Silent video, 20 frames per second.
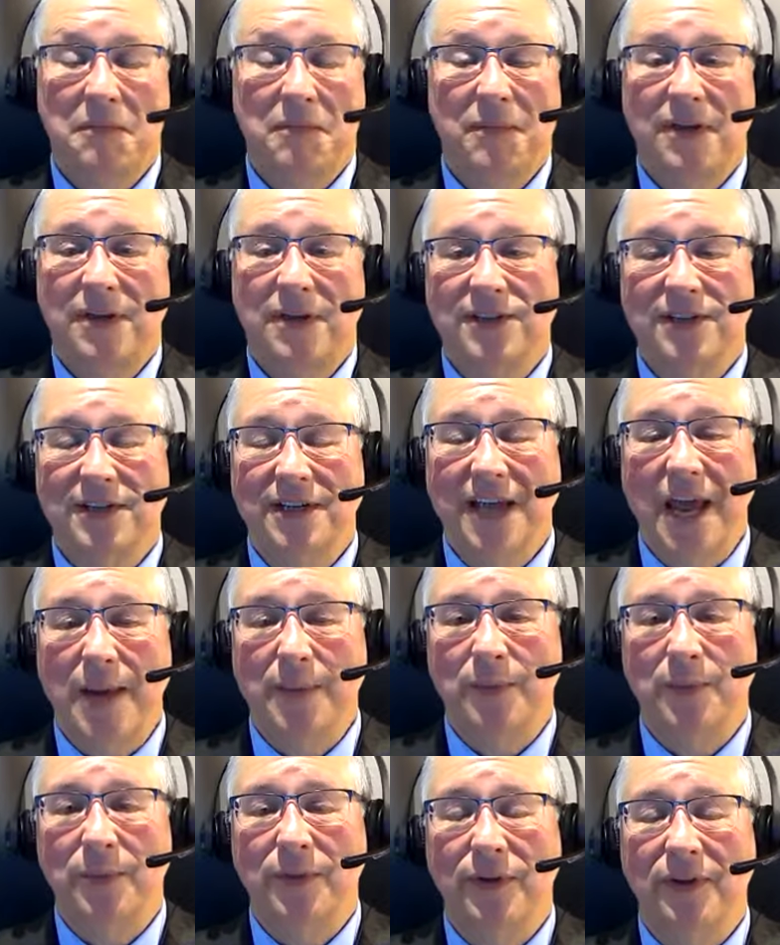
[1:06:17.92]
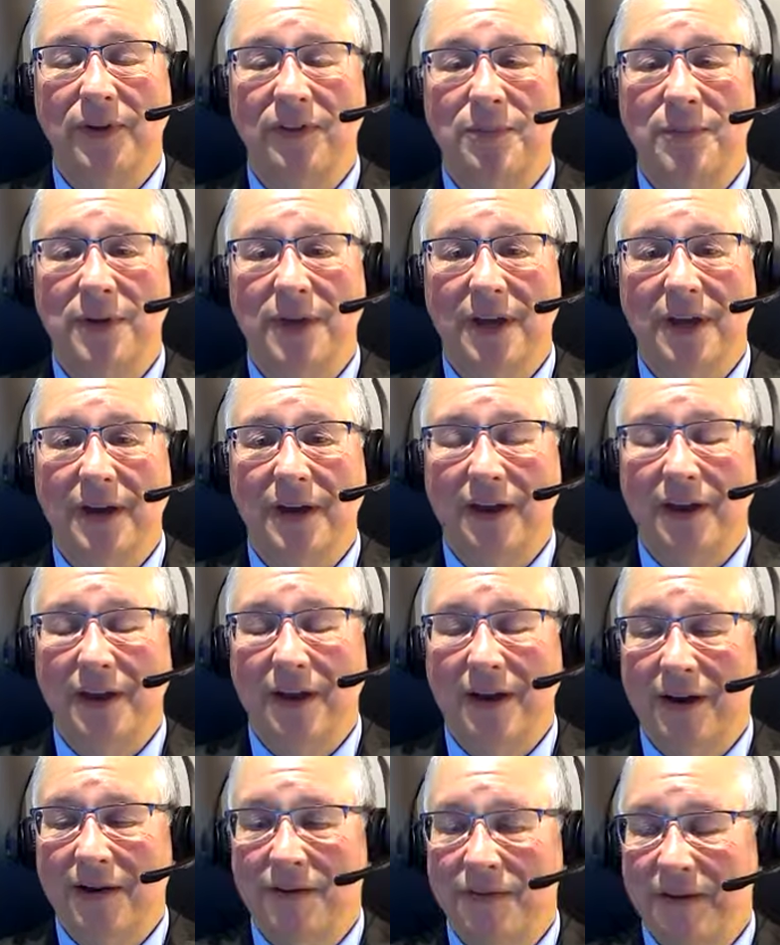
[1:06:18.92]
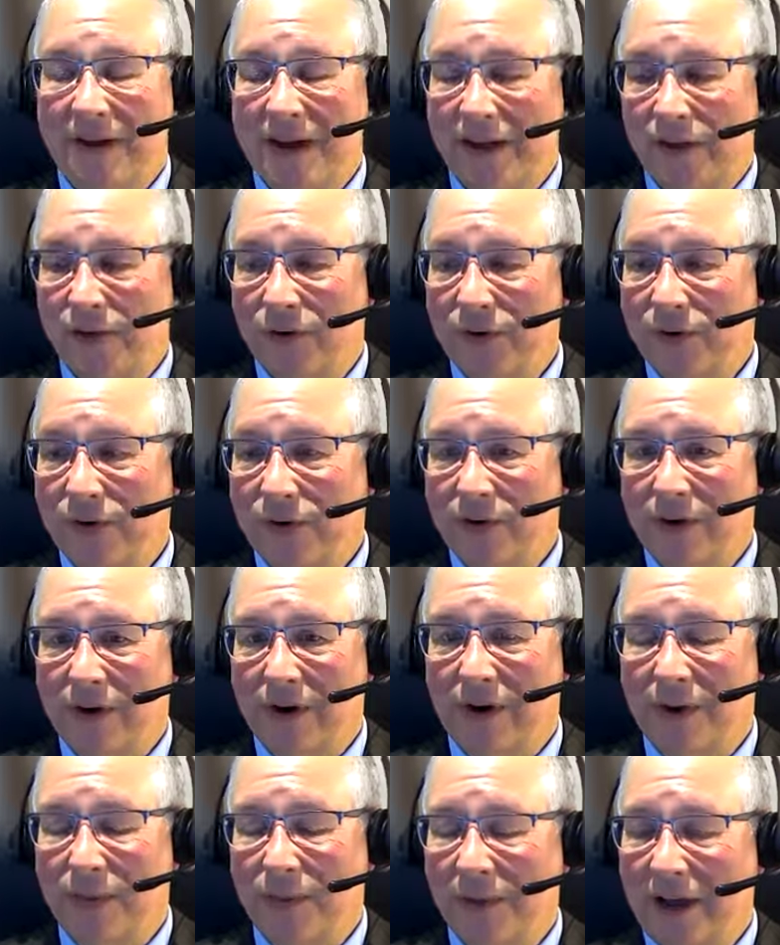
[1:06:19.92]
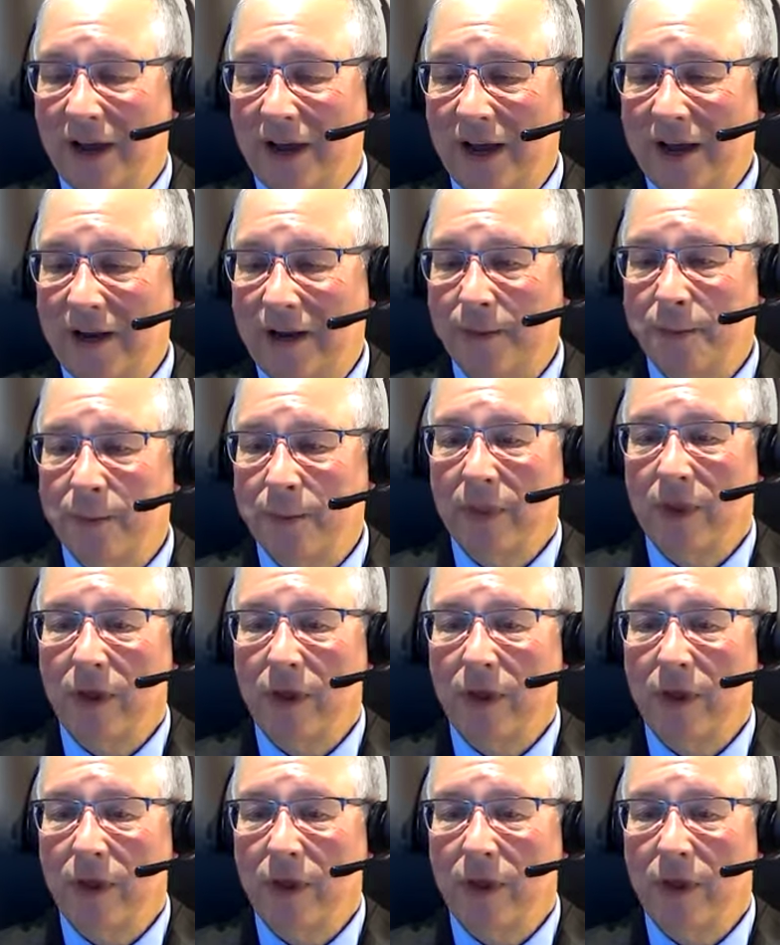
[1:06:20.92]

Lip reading: is incapable of being followed or applied.